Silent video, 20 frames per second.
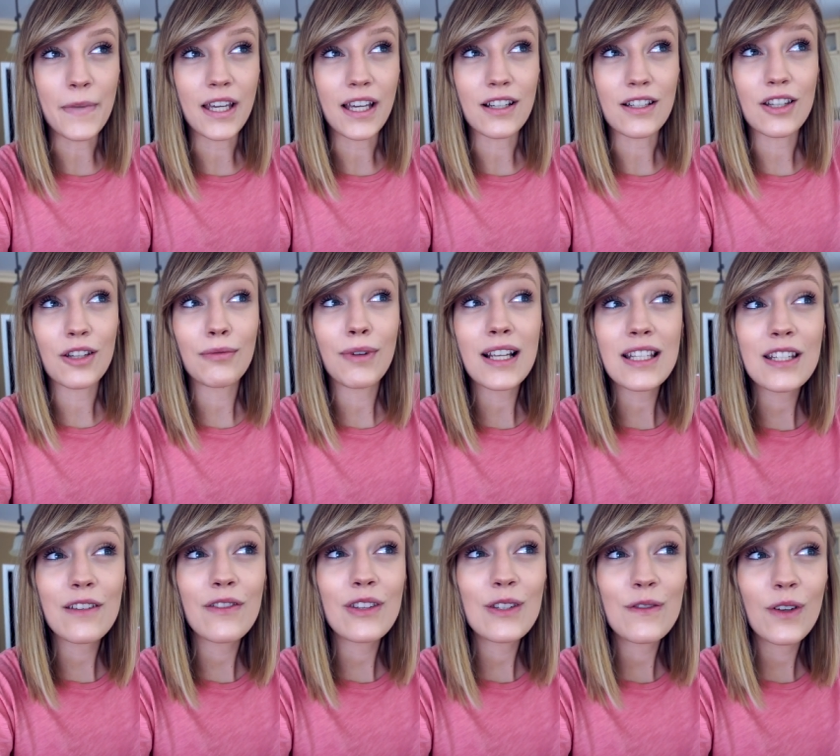because the
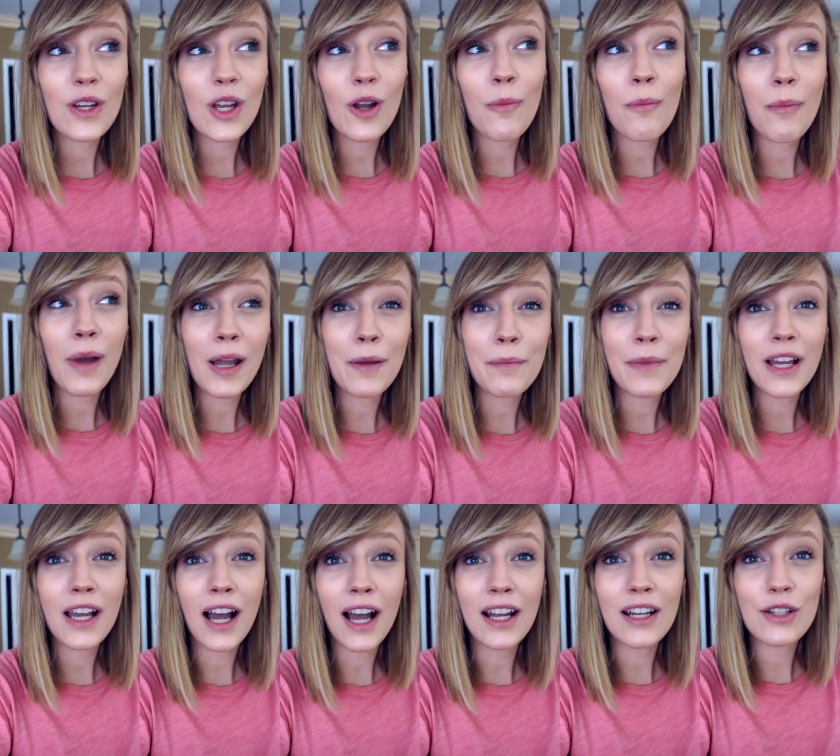rest of this video might
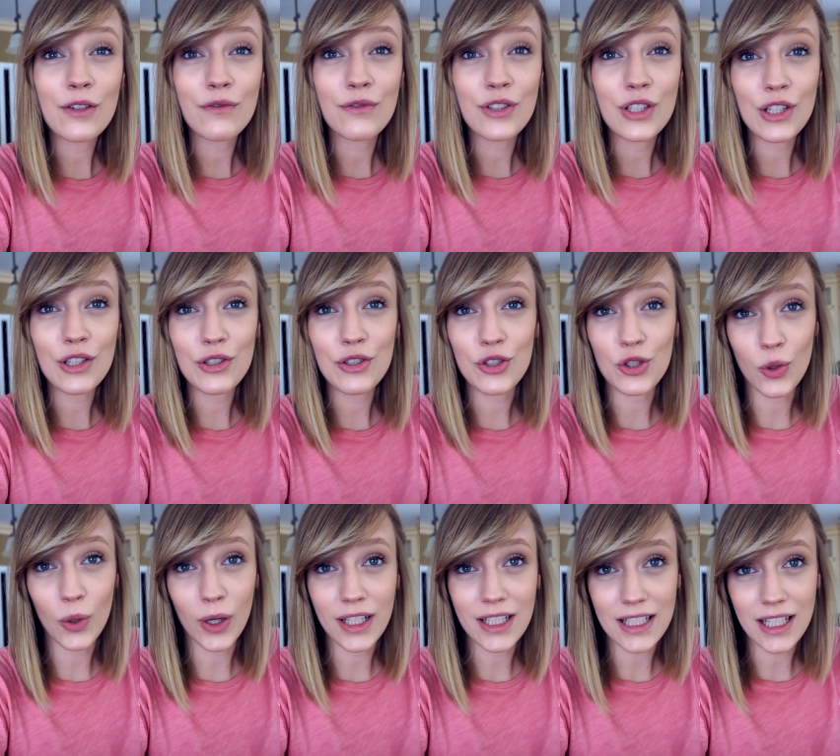be kind of
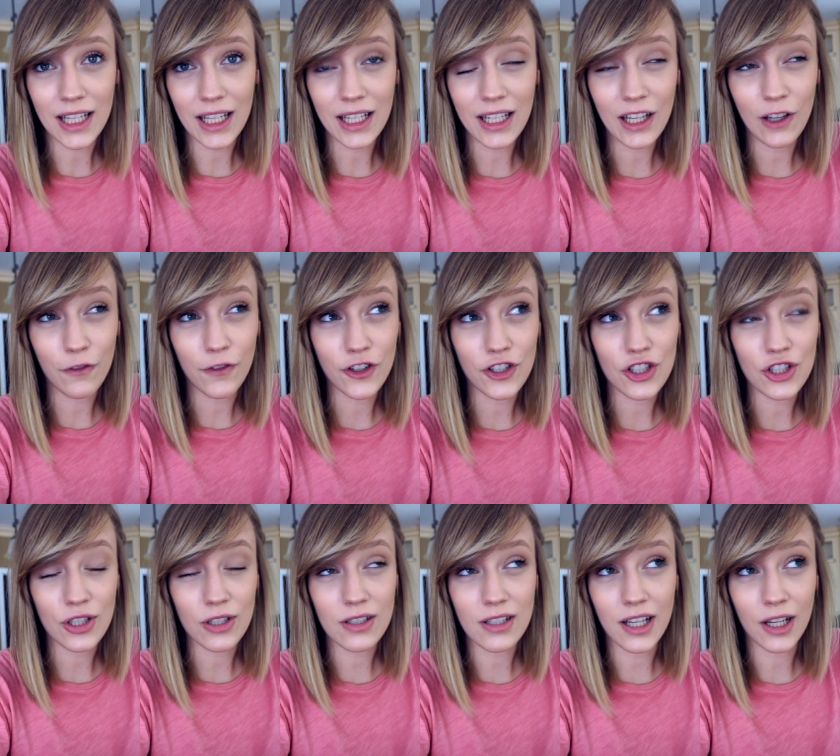disjointed if it's
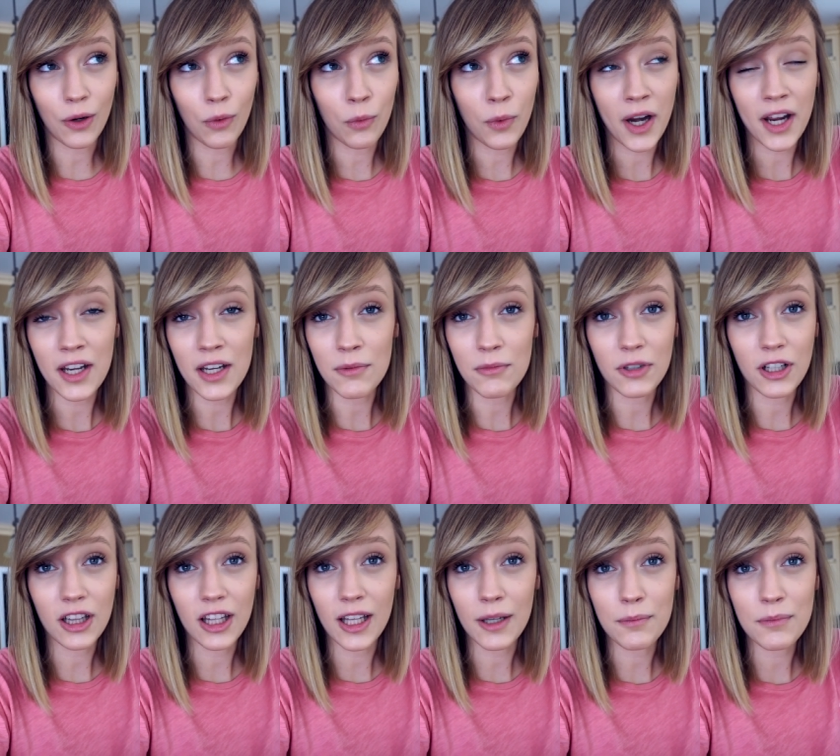just like random
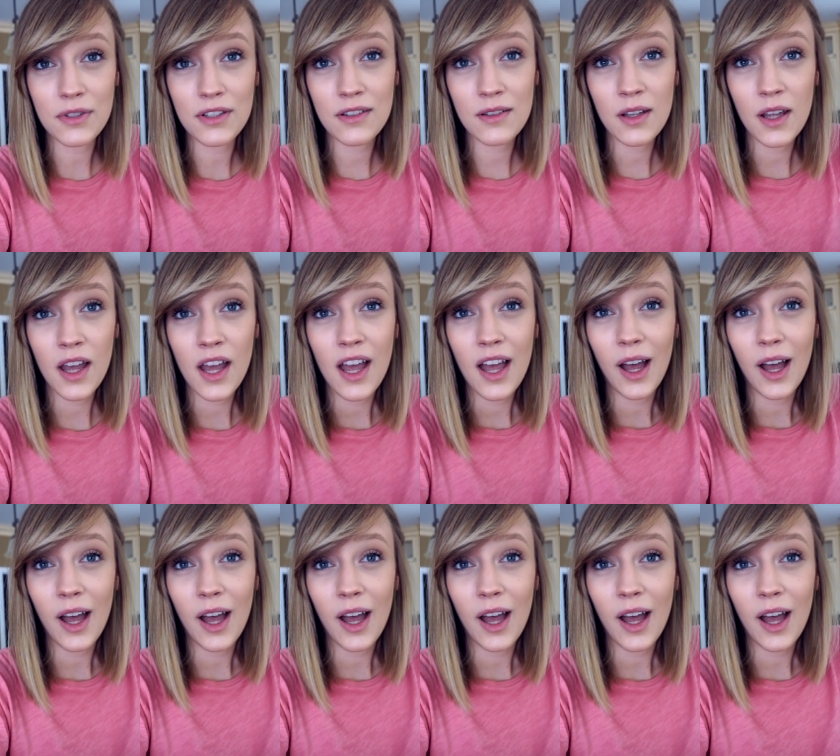clips